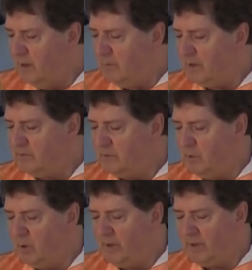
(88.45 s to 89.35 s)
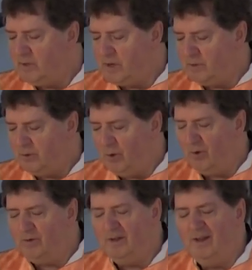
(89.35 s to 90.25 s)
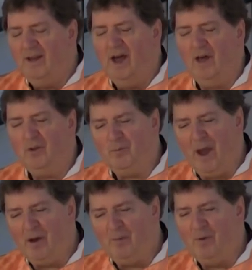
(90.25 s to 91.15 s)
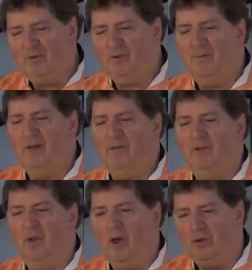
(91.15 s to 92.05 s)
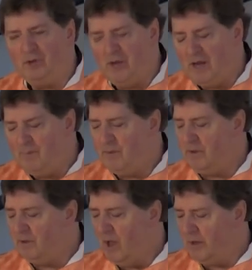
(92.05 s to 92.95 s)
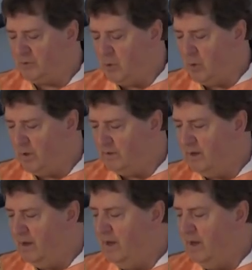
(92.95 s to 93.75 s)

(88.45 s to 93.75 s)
because the Lord had just told other parables about the lost sheep and the lost coin,